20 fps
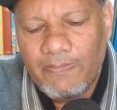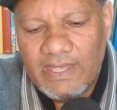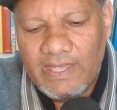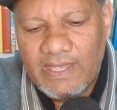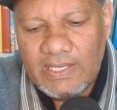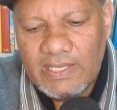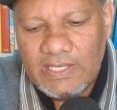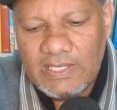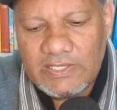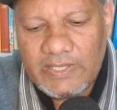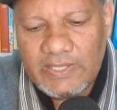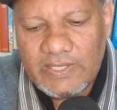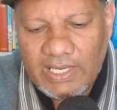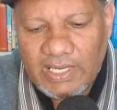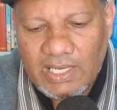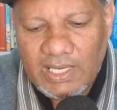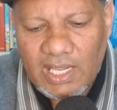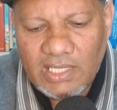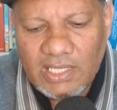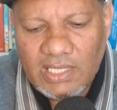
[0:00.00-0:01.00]
So I
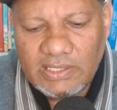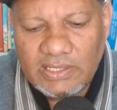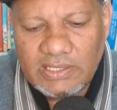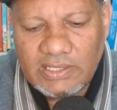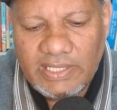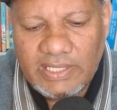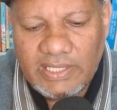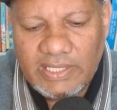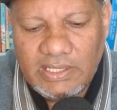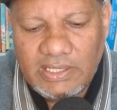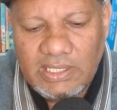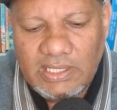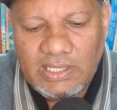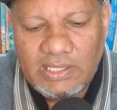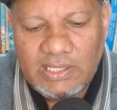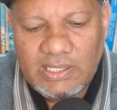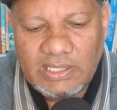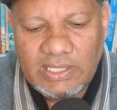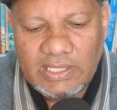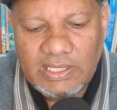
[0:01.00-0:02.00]
can't, I need
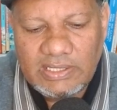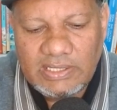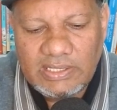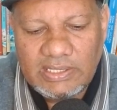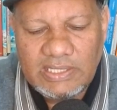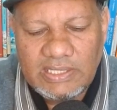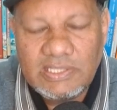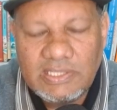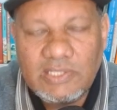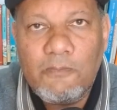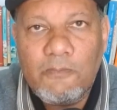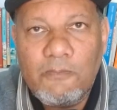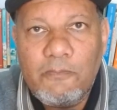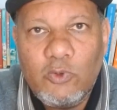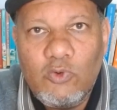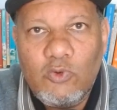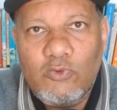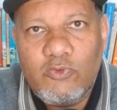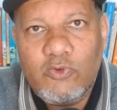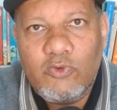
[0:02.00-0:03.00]
there's no proof
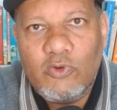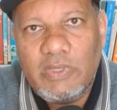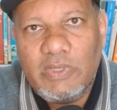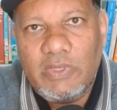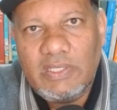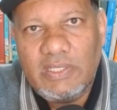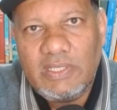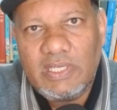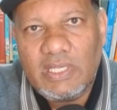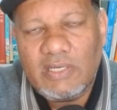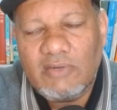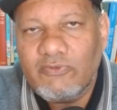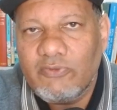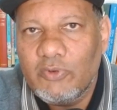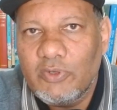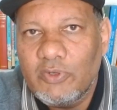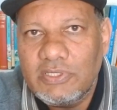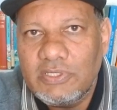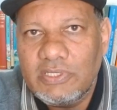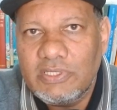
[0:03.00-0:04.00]
for me,
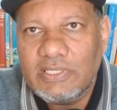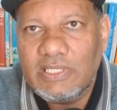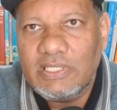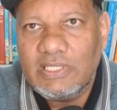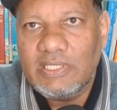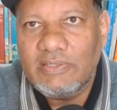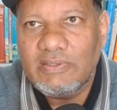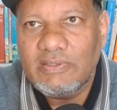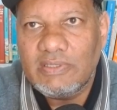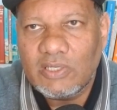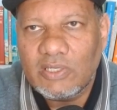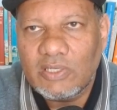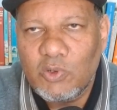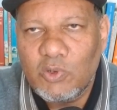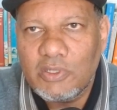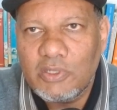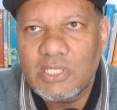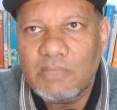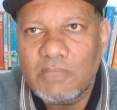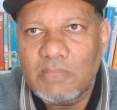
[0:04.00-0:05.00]
unfortunately. The
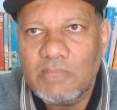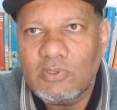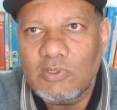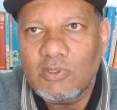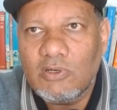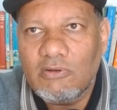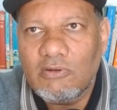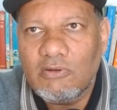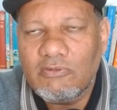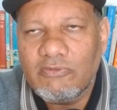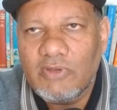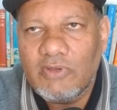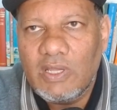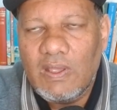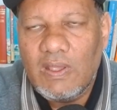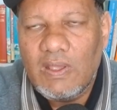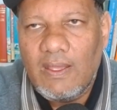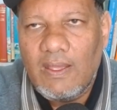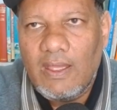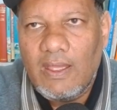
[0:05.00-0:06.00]
concept of
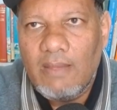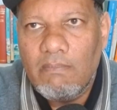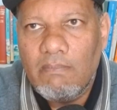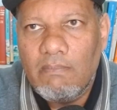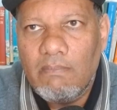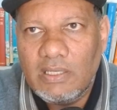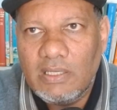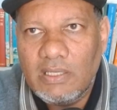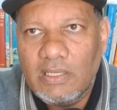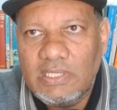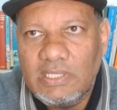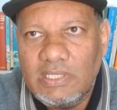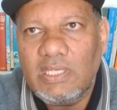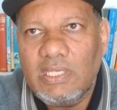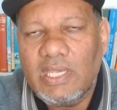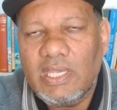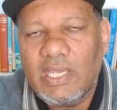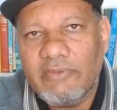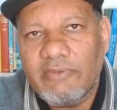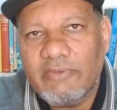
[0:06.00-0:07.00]
Mahdi, I
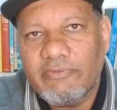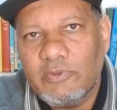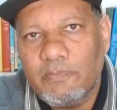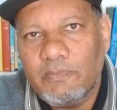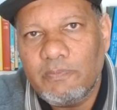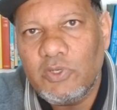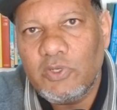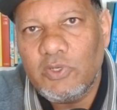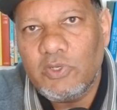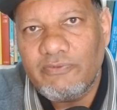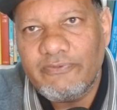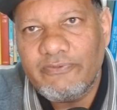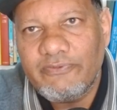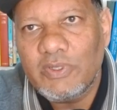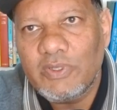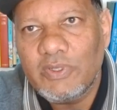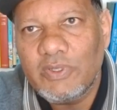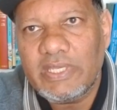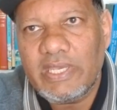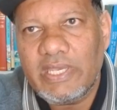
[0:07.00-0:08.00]
have to put it forward
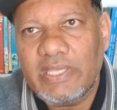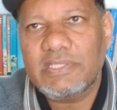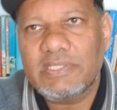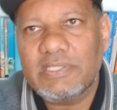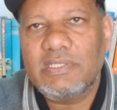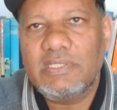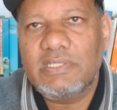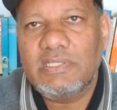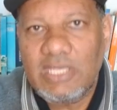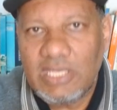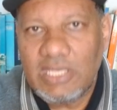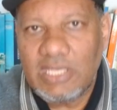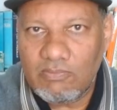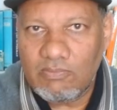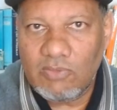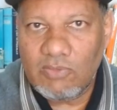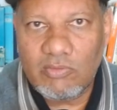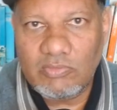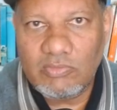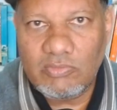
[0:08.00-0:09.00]
as the
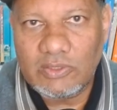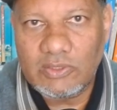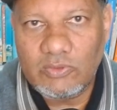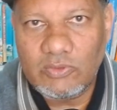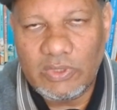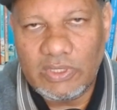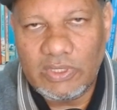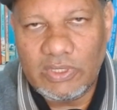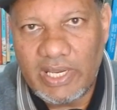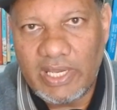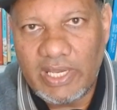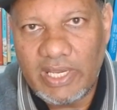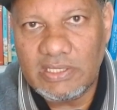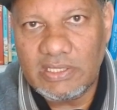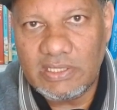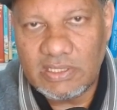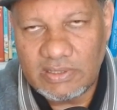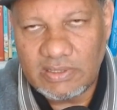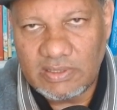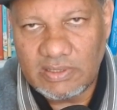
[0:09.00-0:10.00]
Imam that will arise,
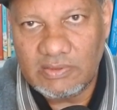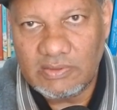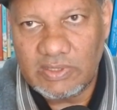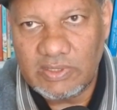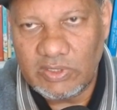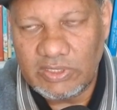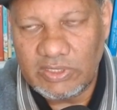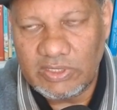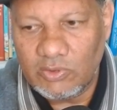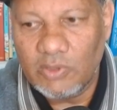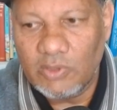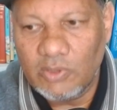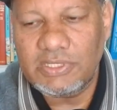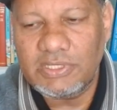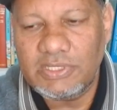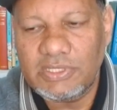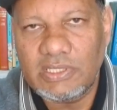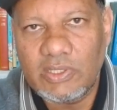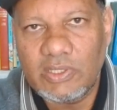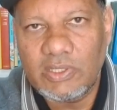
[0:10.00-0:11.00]
endorsing
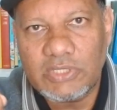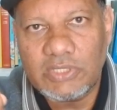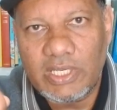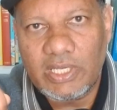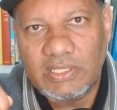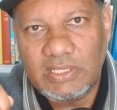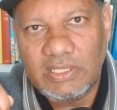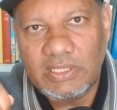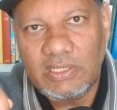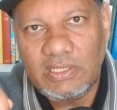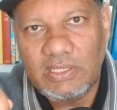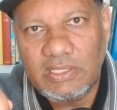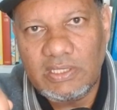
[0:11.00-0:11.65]
those hadith,